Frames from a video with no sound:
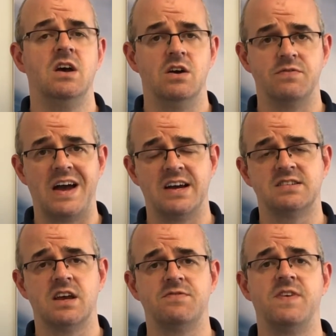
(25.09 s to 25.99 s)
of
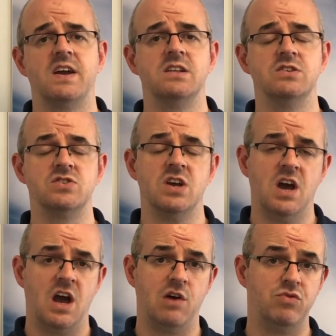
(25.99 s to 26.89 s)
asset failures
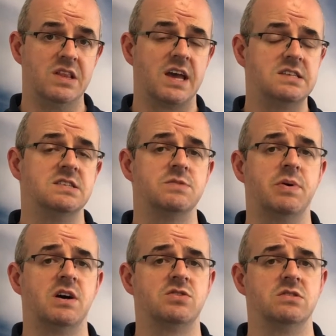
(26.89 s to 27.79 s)
are related to
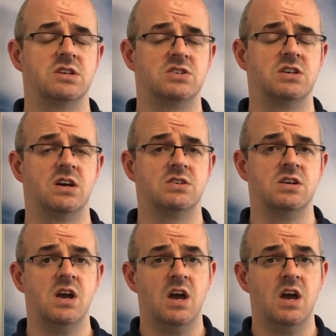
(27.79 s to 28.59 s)
partial discharge.